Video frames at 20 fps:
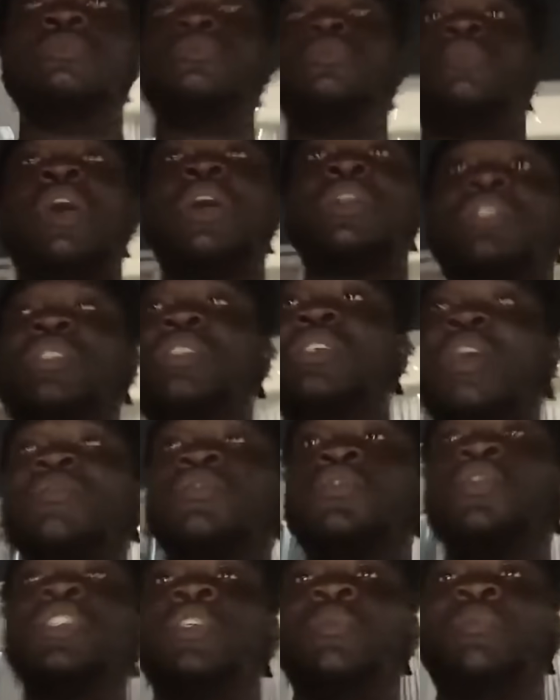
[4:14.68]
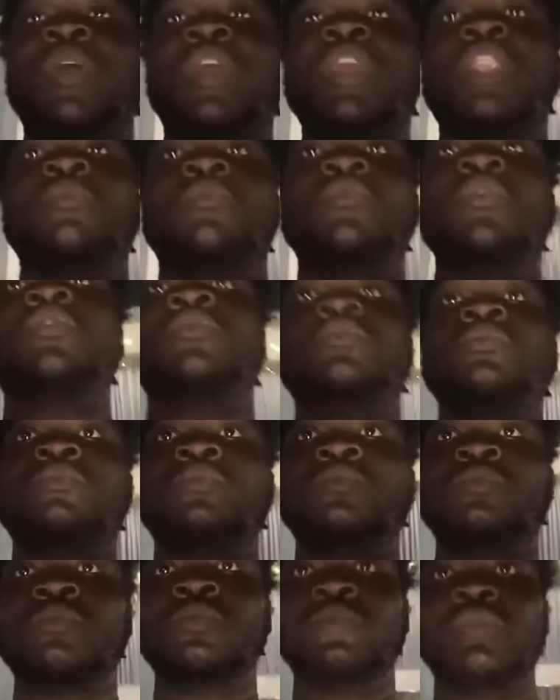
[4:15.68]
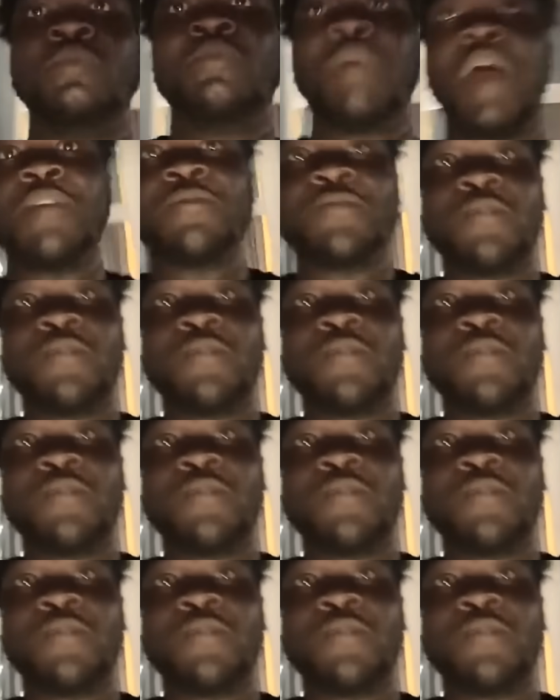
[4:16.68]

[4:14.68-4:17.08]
Quasia is not anymore. By